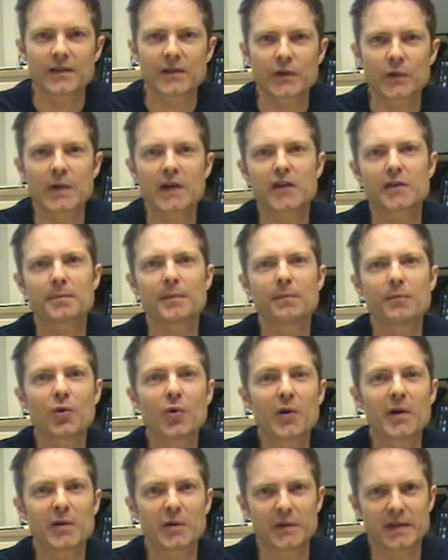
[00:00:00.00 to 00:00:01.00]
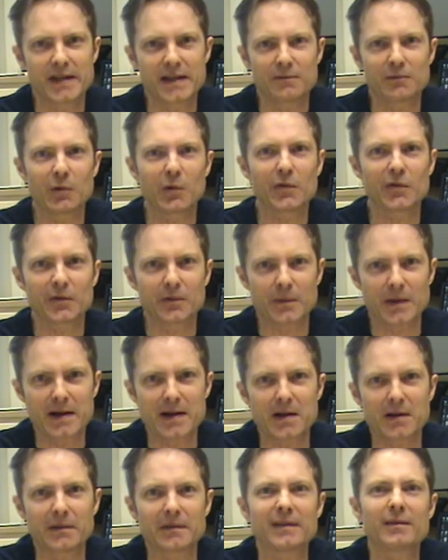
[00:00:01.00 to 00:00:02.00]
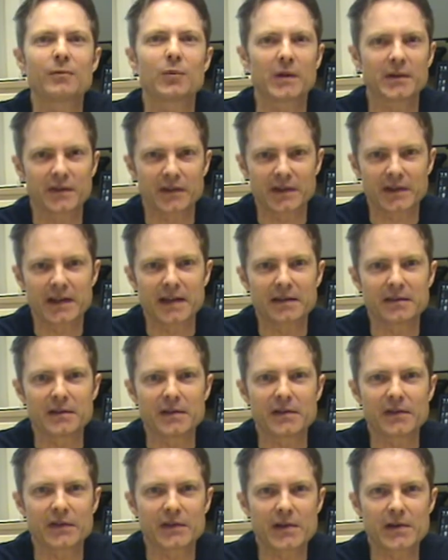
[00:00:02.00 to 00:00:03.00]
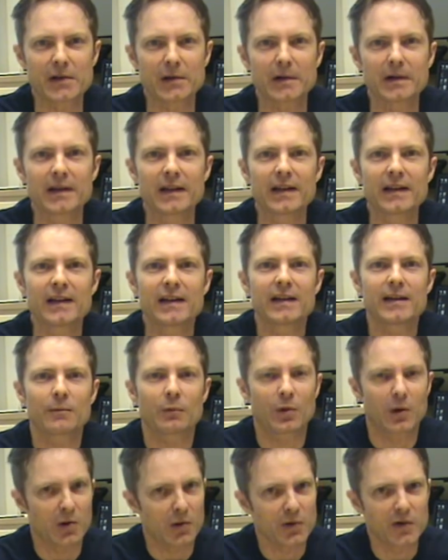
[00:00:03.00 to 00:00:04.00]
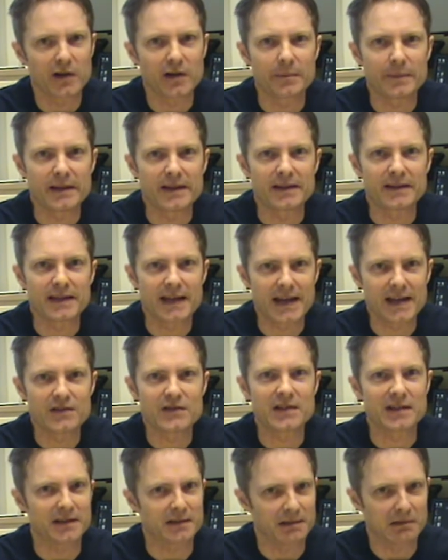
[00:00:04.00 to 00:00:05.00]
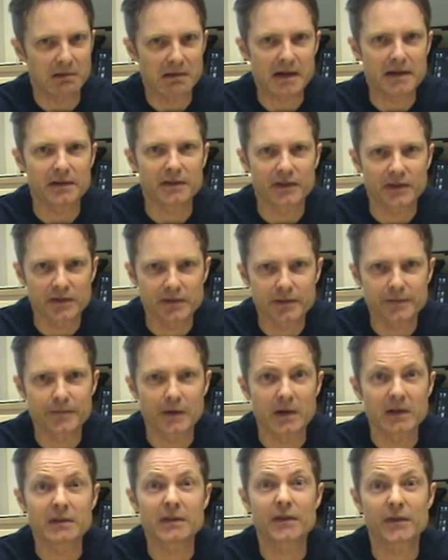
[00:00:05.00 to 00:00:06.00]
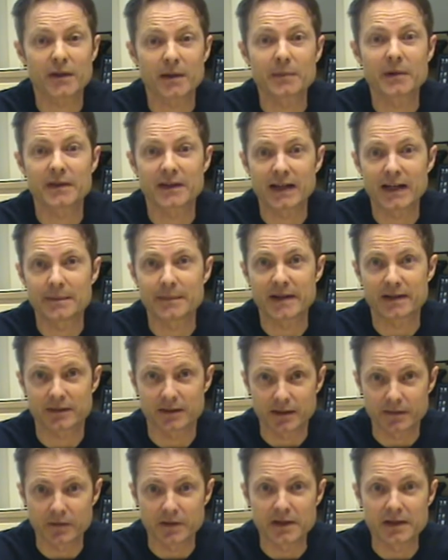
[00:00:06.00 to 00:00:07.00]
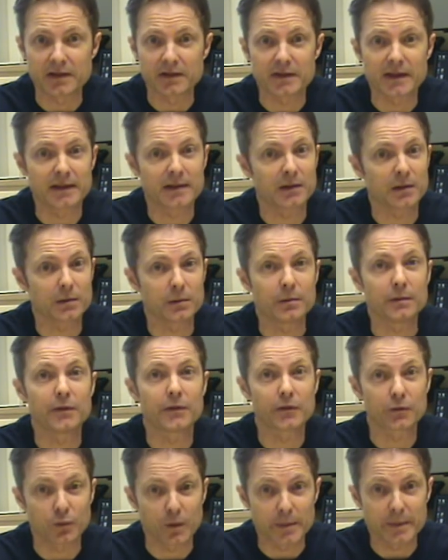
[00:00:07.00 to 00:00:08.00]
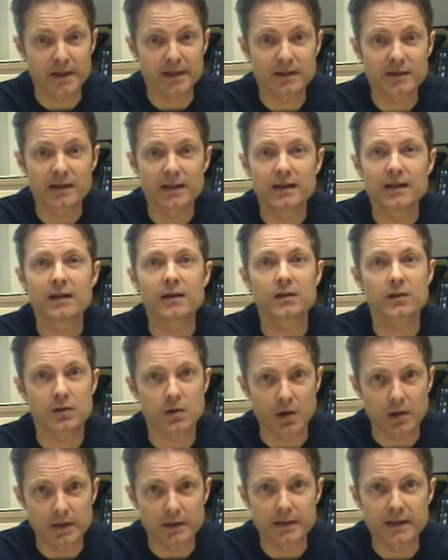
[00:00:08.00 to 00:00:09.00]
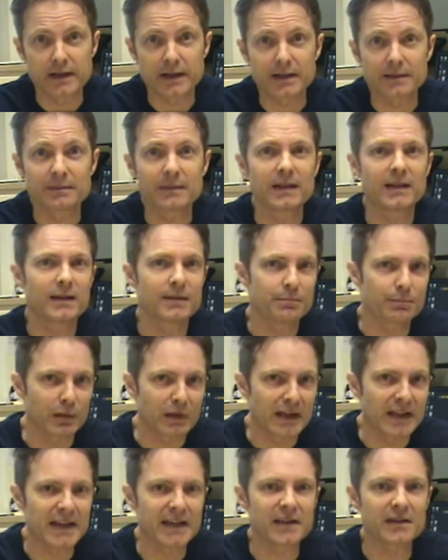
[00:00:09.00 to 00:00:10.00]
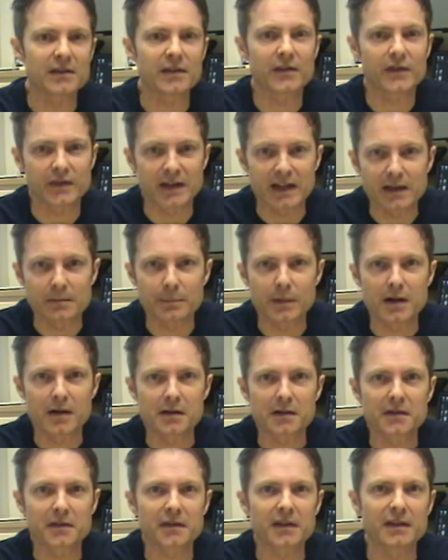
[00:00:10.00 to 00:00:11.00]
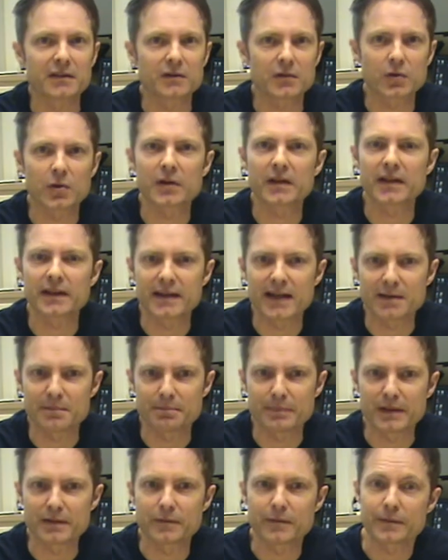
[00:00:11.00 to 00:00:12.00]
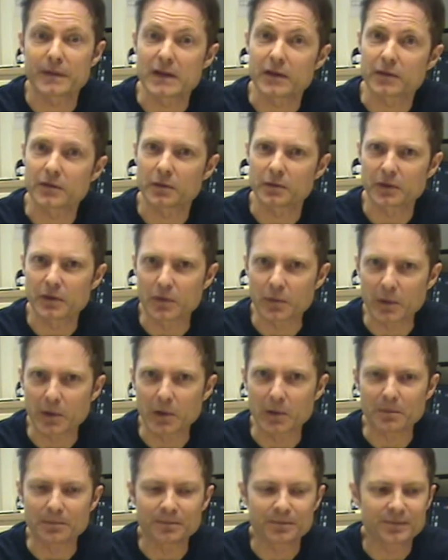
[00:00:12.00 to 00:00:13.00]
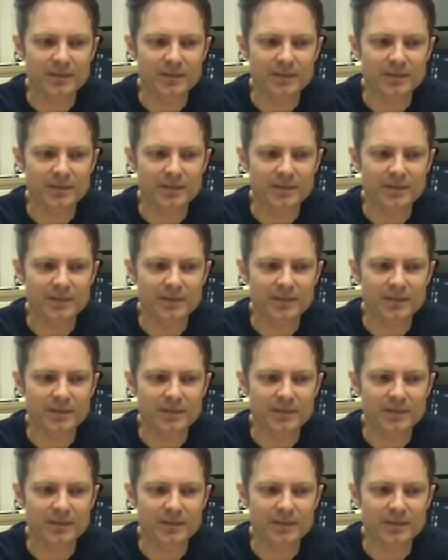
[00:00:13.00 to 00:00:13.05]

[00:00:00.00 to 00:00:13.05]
So as Memorial Day rolls around once again this year, we're all going to be engaging in a lot of fun summertime activities that include swimming, gardening, playing in the sandbox, and cooking that big feast on the grill.